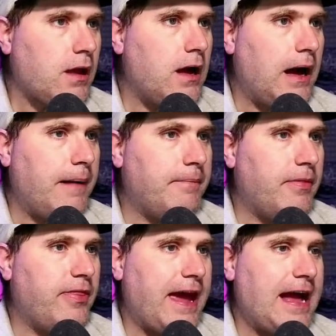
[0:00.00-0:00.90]

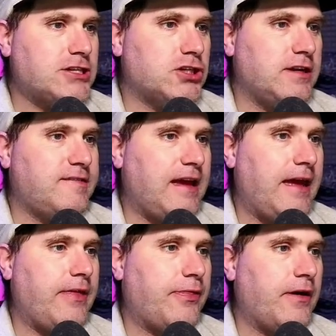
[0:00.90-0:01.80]
they actually
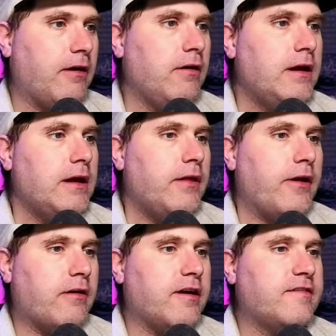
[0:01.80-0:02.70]
say that
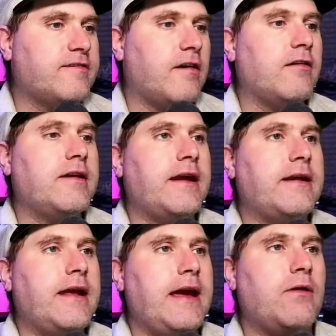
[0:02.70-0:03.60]
they're concerned
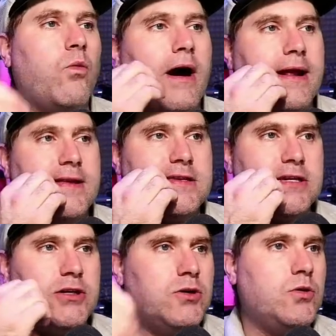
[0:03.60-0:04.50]
in wanting
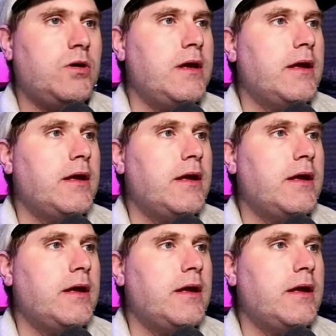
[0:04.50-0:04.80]
to